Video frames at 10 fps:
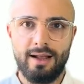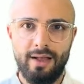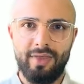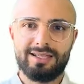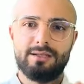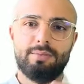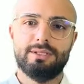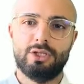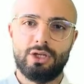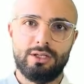And that's the
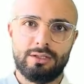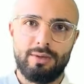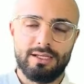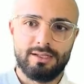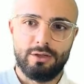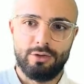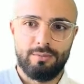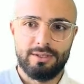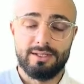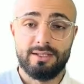position in space that it
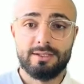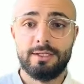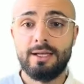represents.